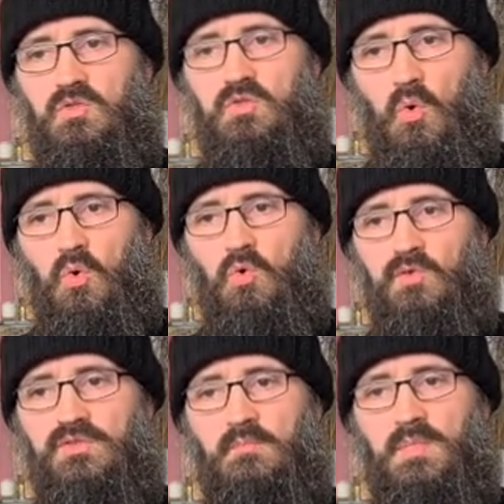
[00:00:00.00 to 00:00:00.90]

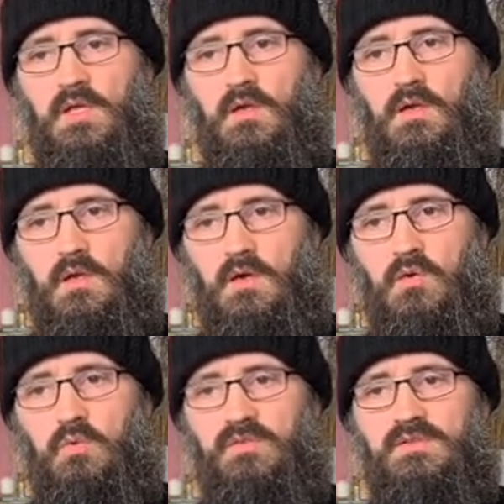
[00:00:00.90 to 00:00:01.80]
doors being
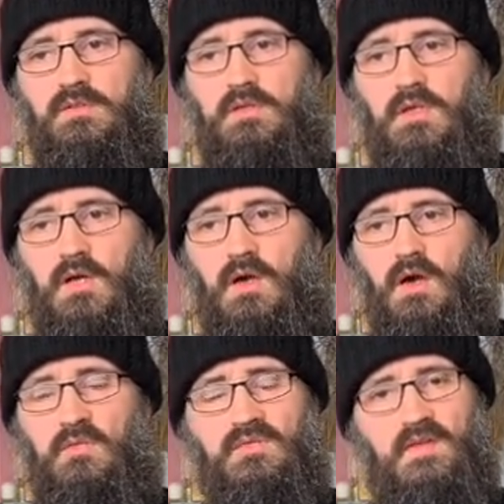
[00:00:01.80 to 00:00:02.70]
closed
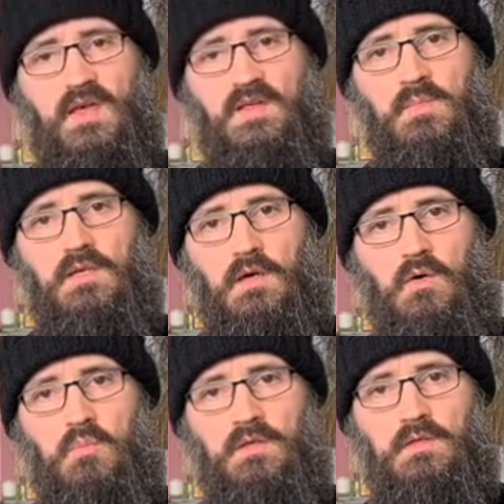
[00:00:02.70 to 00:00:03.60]
after they had been
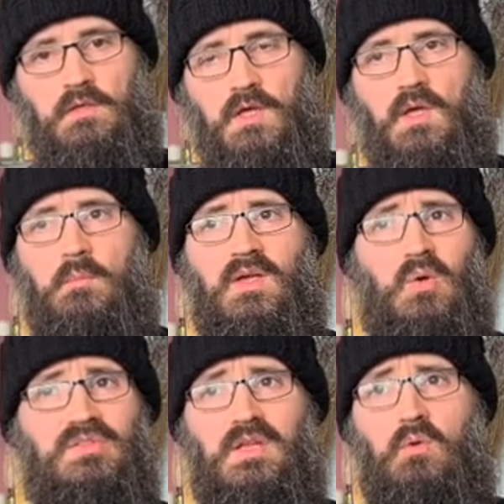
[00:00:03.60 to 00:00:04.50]
opened,
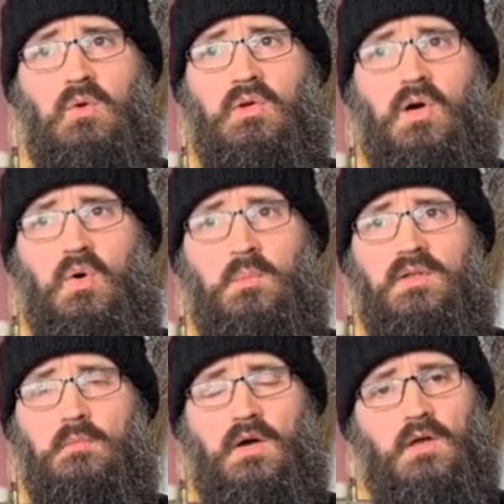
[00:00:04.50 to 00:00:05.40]
because they were not
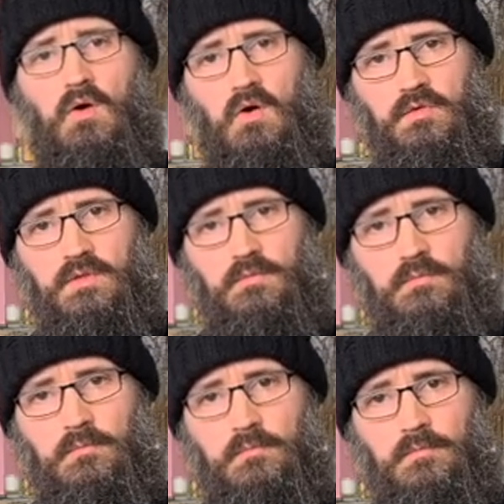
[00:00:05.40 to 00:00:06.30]
opened by God.
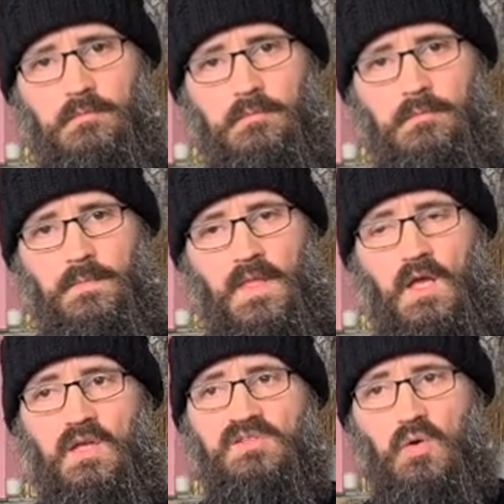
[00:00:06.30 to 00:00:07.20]

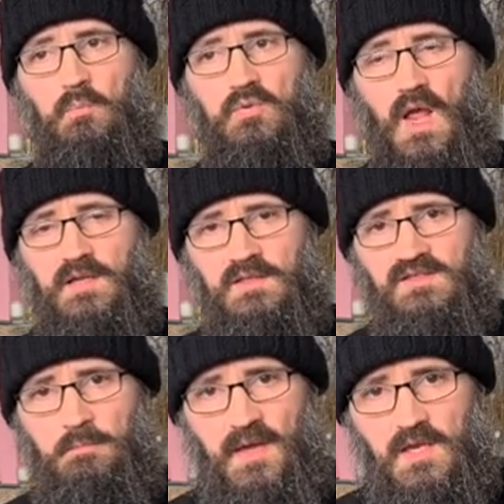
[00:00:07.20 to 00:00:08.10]
So
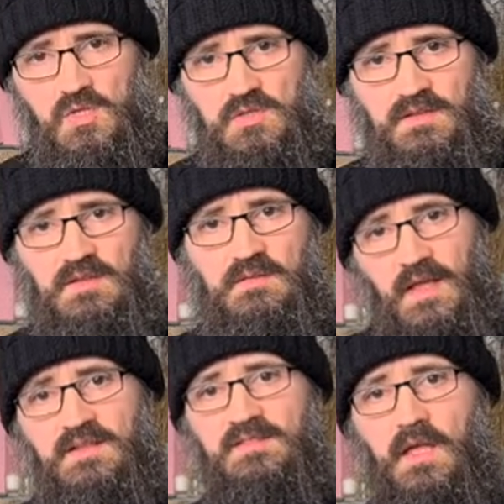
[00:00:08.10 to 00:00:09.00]
practice patience in
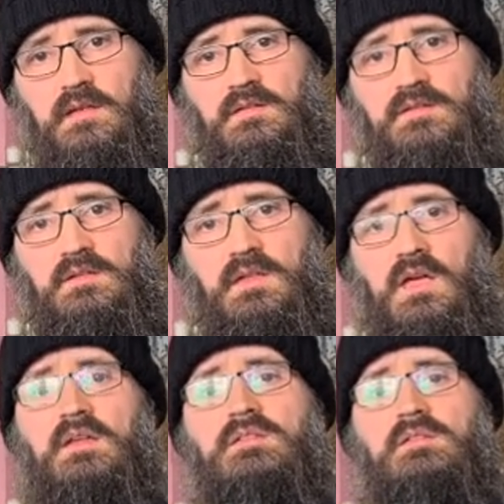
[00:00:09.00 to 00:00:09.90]
that sense,
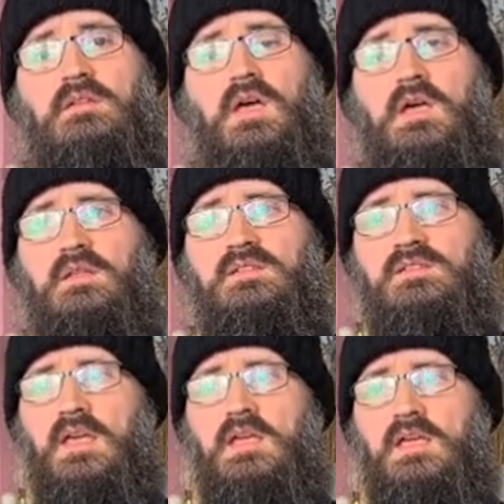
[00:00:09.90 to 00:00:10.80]
yes.
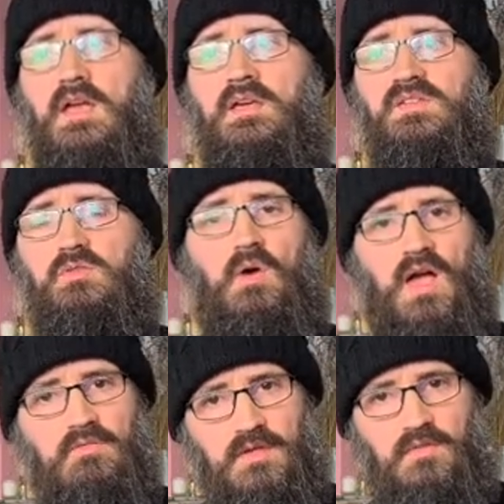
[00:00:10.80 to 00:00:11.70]
Say yes to
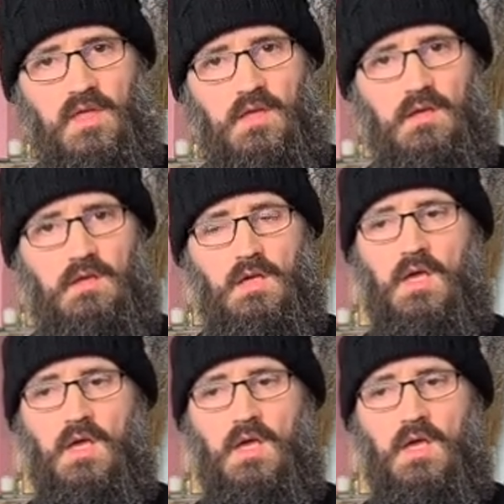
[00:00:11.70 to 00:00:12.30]
everything,